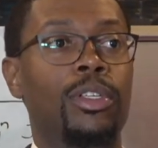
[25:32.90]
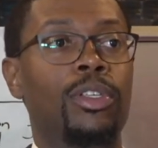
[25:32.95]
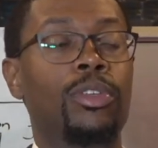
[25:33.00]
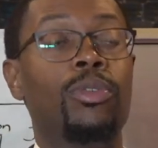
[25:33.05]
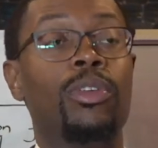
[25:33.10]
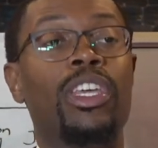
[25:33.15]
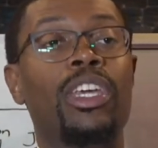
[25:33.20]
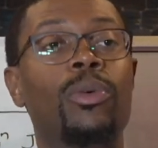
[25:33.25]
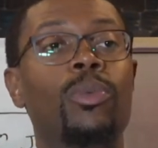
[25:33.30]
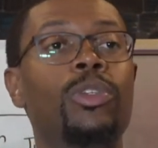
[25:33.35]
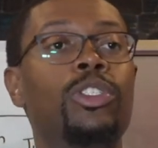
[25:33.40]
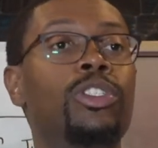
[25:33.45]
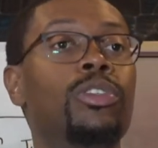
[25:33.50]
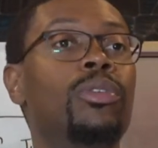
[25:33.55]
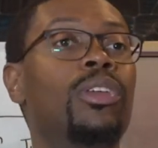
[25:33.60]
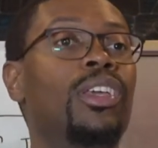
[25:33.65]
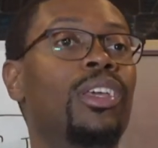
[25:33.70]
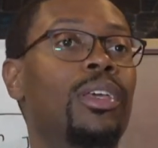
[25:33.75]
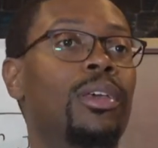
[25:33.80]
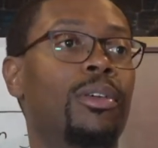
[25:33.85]
You get what you
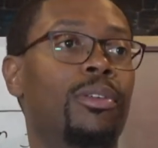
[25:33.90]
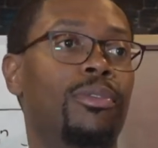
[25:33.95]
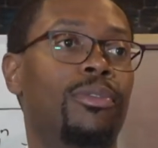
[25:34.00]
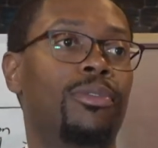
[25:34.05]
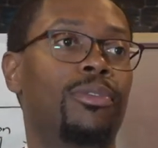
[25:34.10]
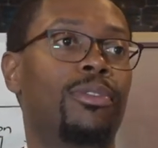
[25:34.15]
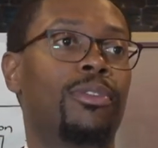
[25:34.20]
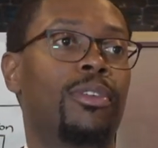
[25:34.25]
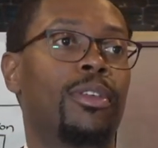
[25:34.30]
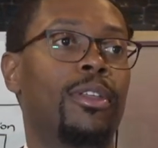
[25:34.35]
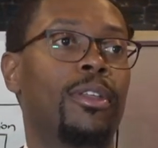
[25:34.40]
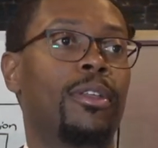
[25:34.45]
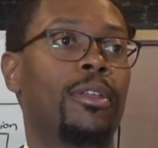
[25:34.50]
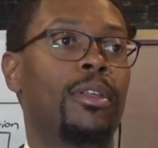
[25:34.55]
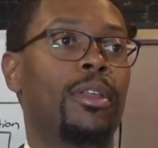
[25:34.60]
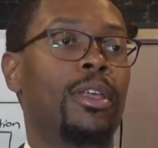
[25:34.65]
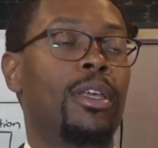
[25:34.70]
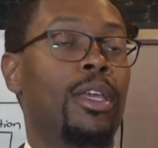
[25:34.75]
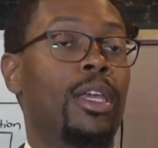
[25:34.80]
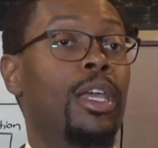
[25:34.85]
give.
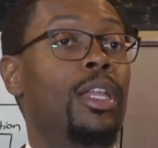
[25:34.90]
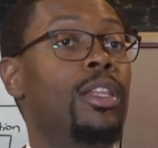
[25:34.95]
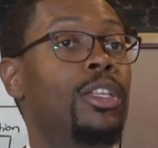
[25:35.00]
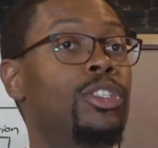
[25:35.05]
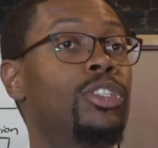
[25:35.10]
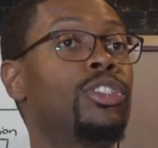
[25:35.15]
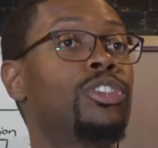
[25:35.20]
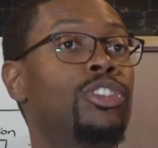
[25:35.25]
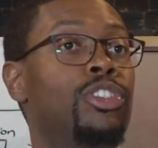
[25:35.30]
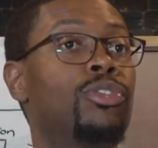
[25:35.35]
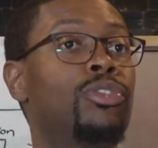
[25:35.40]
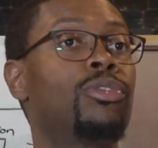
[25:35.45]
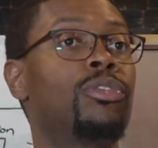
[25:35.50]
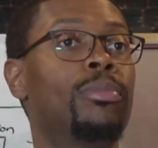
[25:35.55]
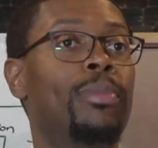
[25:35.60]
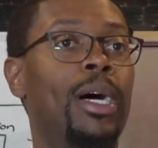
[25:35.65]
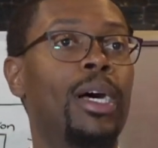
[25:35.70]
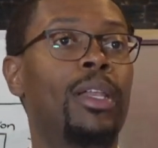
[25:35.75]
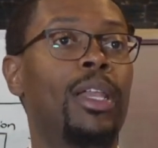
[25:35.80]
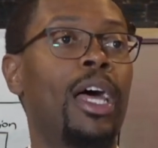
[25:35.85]
And this is true
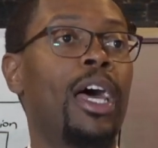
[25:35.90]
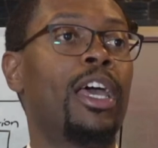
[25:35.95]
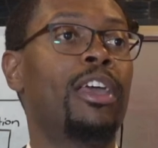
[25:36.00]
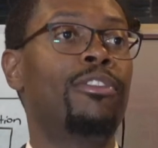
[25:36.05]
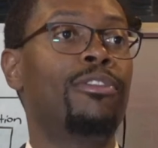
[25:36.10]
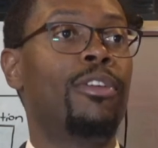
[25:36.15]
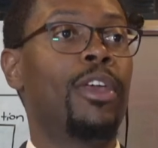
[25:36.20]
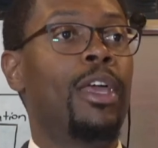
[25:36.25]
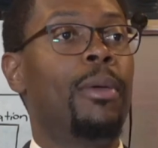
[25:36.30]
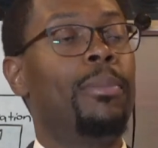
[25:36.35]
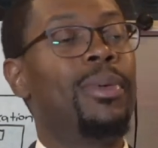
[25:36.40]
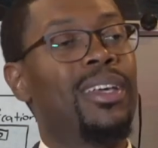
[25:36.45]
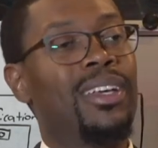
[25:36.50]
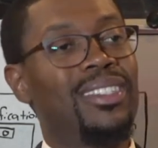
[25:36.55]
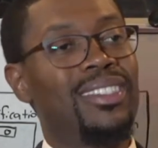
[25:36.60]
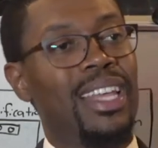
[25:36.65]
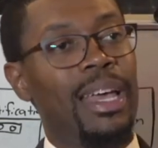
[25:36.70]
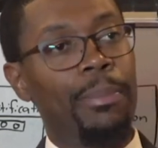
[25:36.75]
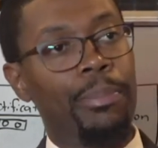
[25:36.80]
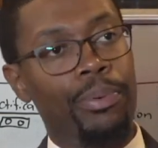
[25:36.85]
about life,
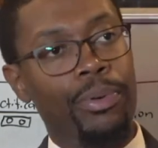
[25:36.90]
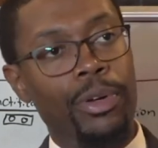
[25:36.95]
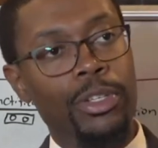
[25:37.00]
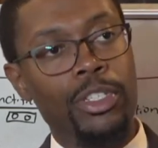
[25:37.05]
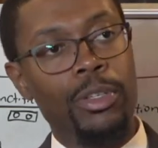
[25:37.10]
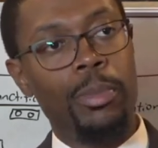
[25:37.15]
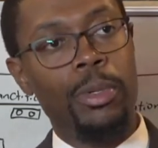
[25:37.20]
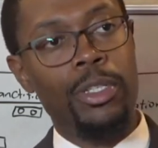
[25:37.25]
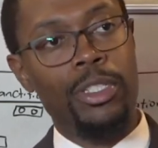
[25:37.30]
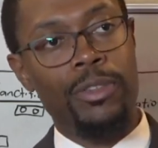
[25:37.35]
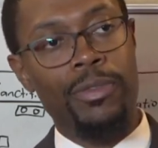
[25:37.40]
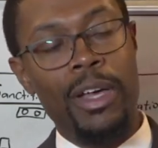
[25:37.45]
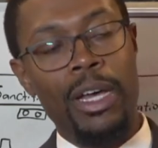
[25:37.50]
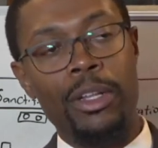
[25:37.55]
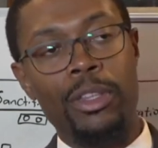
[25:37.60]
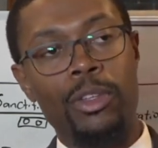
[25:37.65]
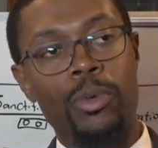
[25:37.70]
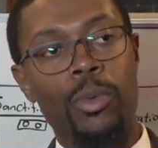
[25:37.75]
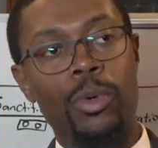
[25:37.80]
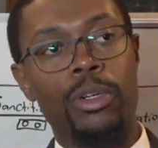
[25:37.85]
because that principle is found
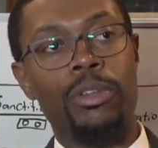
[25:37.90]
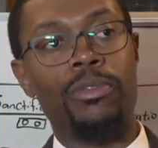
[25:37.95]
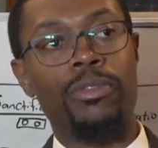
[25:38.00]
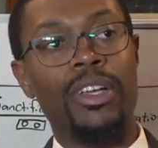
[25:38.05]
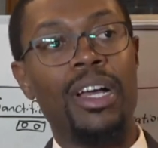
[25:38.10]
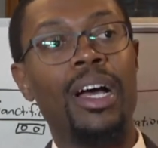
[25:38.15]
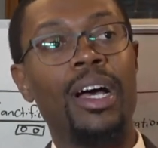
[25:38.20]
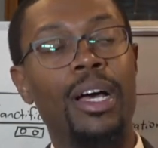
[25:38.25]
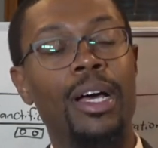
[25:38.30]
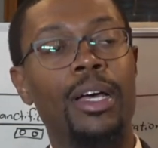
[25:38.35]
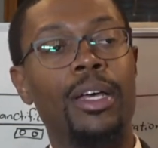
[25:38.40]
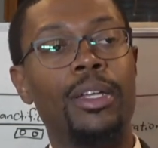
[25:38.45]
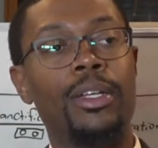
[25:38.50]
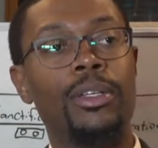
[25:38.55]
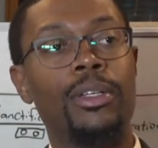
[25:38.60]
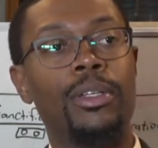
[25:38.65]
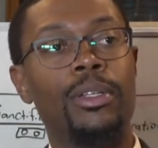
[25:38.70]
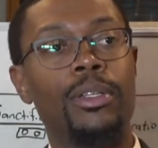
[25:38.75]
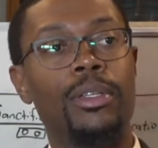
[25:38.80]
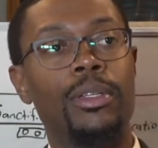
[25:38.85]
in the Word of God.
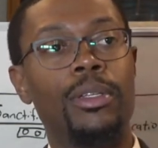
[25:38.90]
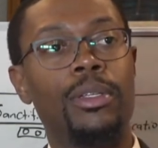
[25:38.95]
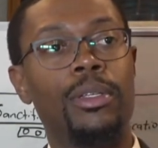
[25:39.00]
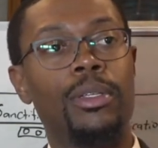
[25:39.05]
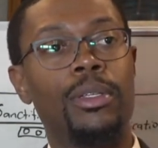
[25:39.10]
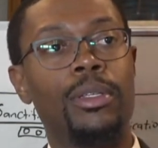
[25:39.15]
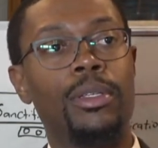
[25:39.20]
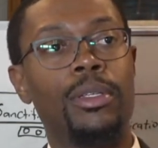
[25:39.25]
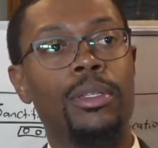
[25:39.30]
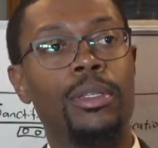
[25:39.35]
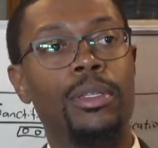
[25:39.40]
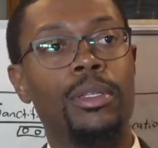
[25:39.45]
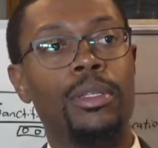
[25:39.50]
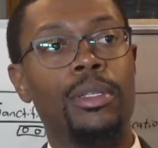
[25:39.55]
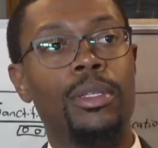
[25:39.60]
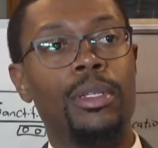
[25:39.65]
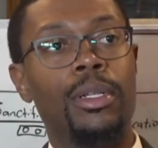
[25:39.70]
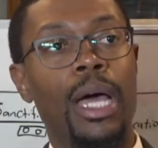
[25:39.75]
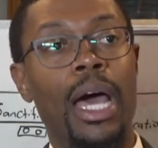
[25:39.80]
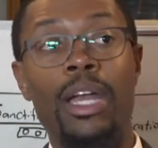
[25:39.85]

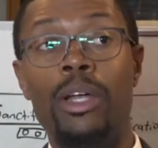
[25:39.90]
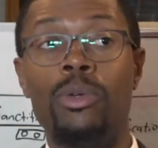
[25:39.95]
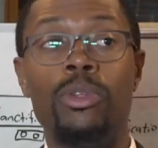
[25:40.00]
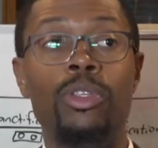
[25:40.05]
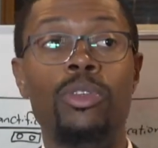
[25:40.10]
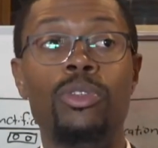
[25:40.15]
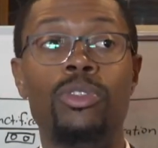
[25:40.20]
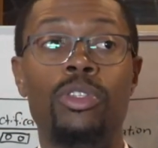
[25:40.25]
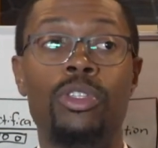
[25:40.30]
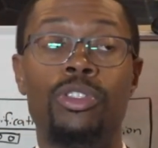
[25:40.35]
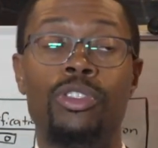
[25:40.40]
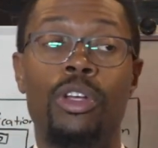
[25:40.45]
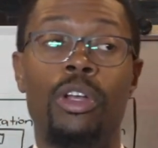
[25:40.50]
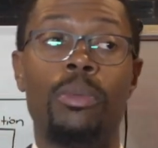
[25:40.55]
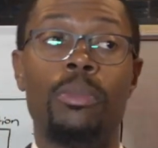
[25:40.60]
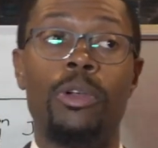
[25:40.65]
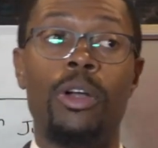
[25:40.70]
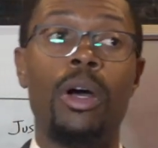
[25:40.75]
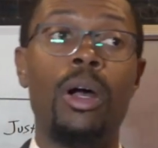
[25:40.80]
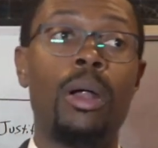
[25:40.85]
I don't use the
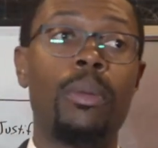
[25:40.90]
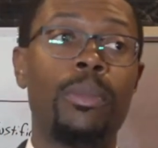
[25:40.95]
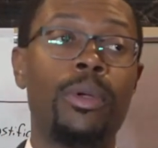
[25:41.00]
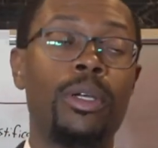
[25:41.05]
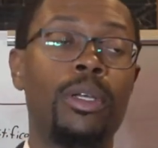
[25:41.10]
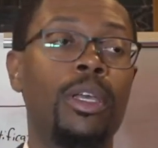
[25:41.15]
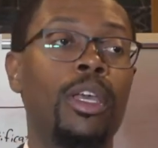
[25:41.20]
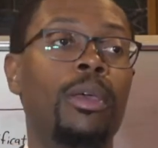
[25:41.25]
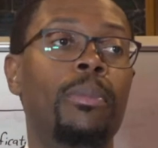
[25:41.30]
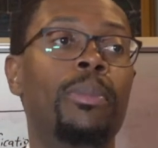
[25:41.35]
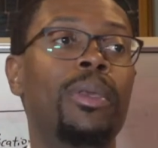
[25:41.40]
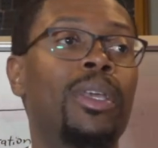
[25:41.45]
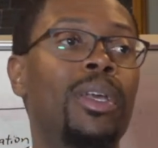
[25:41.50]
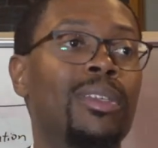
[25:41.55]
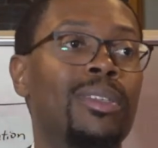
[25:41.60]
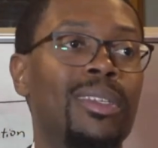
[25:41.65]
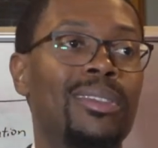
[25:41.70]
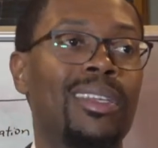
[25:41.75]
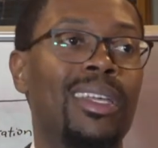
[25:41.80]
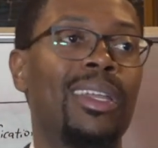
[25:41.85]
term karma
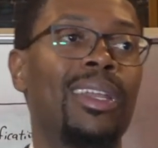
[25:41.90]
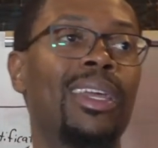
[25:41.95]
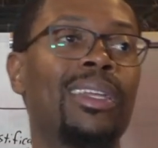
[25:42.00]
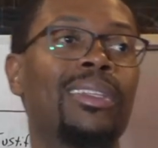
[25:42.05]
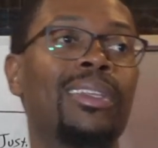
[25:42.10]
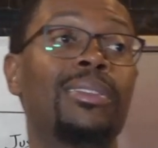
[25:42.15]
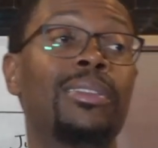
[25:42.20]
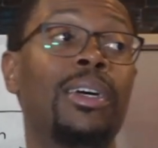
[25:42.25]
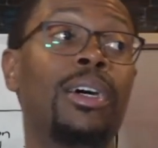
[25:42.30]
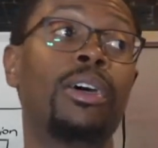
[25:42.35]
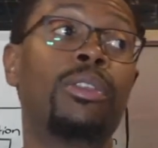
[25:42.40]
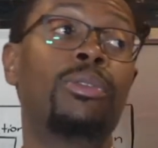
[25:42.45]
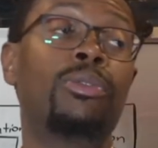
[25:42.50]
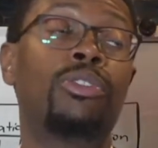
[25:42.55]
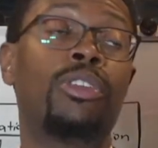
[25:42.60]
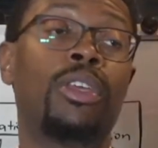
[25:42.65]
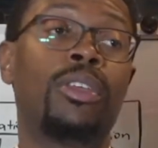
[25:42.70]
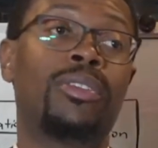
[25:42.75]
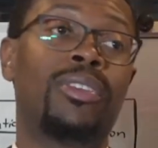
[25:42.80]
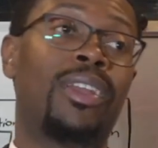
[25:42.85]
because it's connected to other
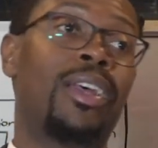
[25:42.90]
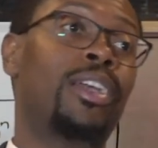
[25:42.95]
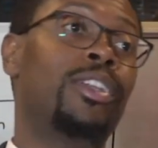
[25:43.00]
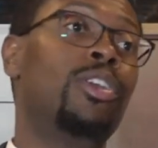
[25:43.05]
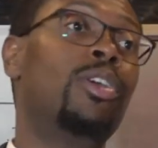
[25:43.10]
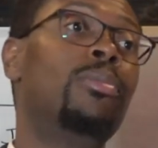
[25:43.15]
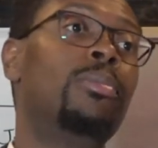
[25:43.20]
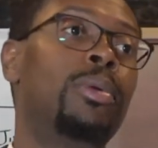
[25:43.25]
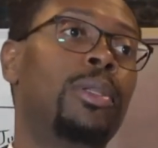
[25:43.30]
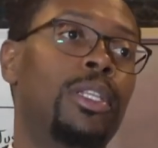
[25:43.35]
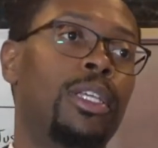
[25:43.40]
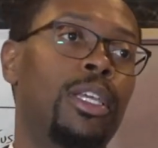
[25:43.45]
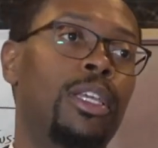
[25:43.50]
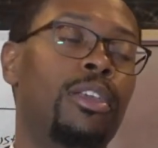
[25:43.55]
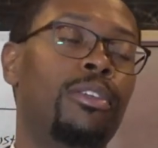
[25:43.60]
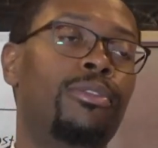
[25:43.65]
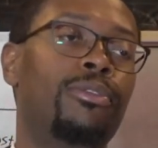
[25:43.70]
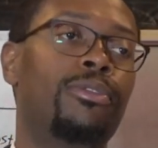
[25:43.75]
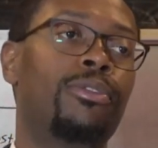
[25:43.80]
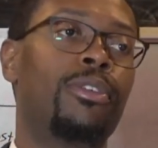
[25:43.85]
things that I don't
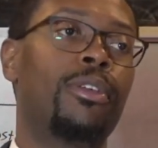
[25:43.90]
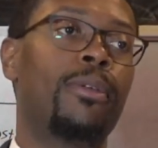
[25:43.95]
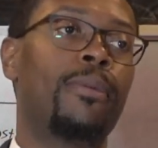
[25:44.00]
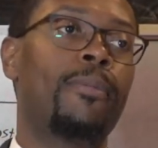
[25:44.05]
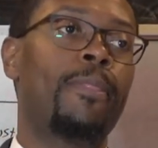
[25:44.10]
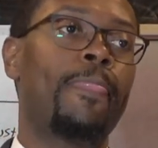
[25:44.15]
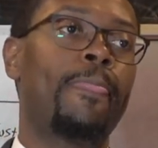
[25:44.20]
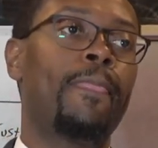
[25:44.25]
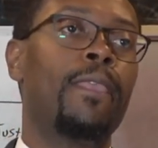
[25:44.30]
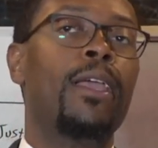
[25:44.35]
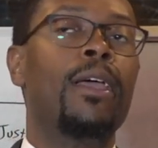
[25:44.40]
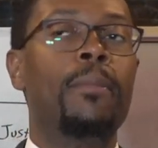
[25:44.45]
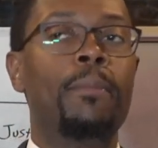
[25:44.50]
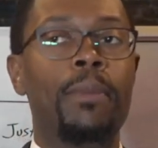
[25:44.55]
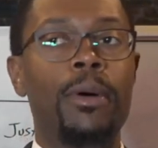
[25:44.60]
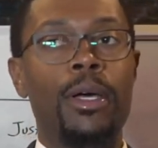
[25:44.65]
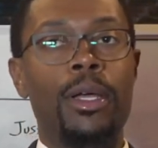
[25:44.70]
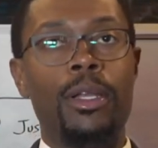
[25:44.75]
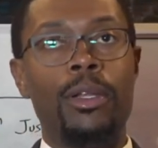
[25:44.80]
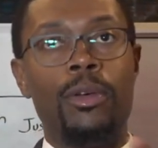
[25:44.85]
believe.
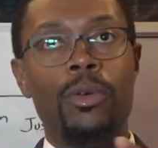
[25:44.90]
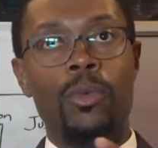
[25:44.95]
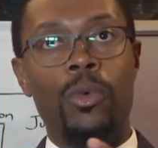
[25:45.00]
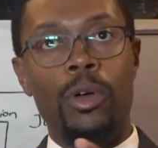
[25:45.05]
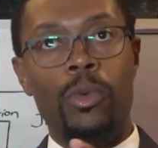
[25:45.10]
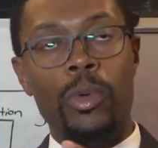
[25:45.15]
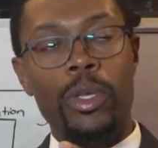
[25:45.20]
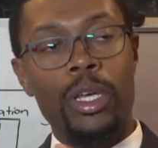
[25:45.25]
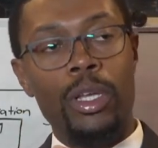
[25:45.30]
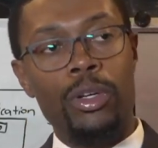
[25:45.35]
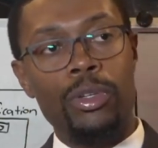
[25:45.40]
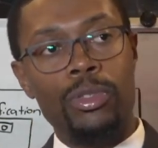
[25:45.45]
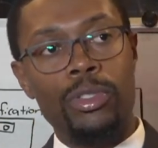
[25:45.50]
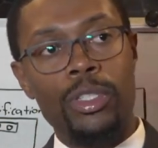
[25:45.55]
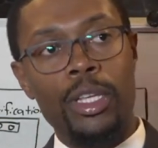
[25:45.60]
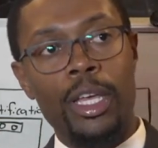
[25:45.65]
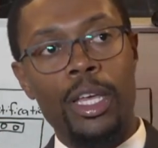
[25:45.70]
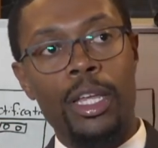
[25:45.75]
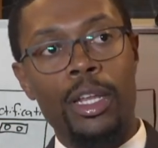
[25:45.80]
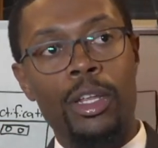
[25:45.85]
But when we
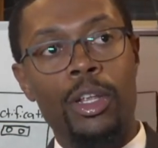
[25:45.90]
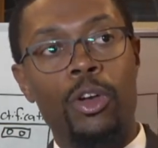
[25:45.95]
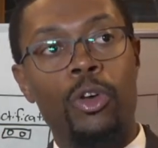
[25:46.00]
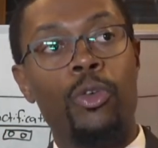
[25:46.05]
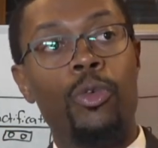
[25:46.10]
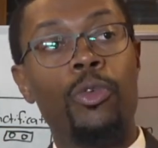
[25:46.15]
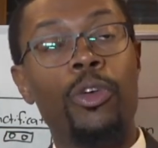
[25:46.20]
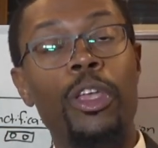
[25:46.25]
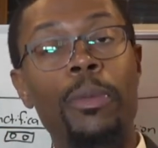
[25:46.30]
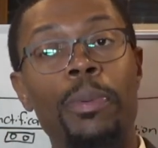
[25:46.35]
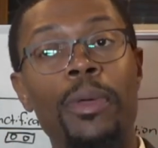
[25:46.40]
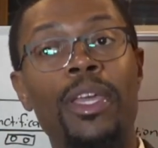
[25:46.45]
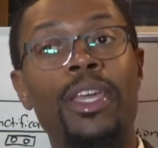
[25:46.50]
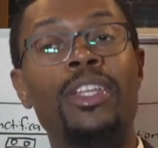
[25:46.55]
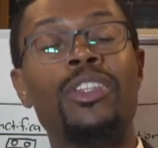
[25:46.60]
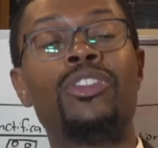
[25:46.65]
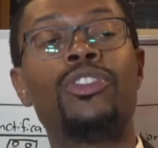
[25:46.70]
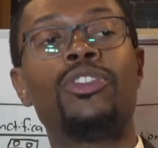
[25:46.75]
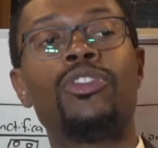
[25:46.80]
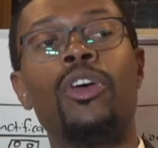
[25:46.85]
understand reaping
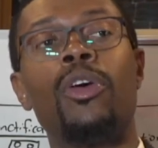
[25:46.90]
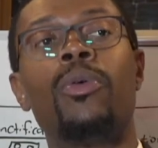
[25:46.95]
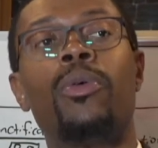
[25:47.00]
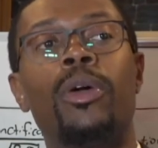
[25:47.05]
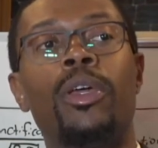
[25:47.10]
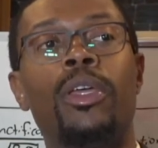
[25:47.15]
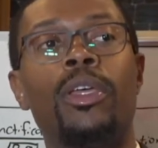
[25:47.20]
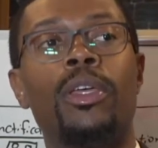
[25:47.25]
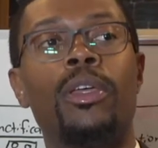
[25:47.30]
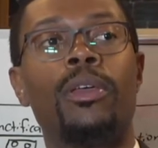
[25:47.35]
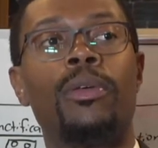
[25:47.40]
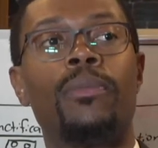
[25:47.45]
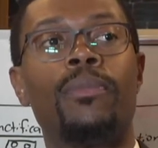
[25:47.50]
and sowing